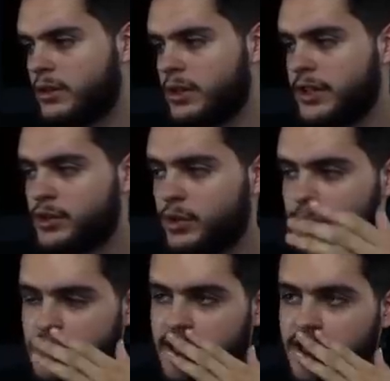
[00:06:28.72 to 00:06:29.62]
Aeneas
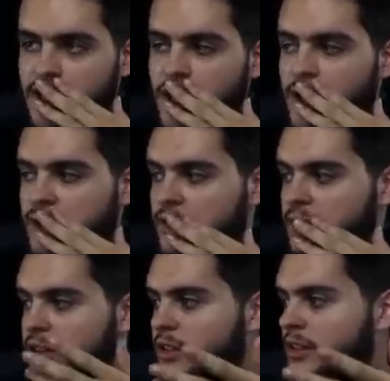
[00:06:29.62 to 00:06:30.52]
Williams getting cooked
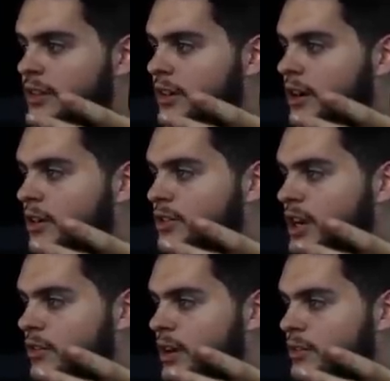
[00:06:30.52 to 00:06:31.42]
on those
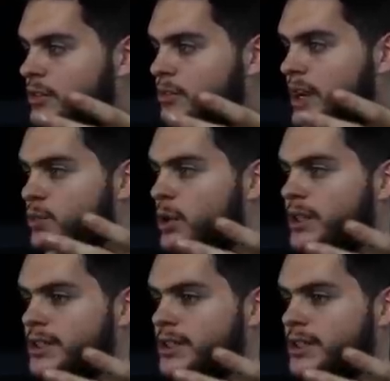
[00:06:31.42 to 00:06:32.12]
out routes by Willie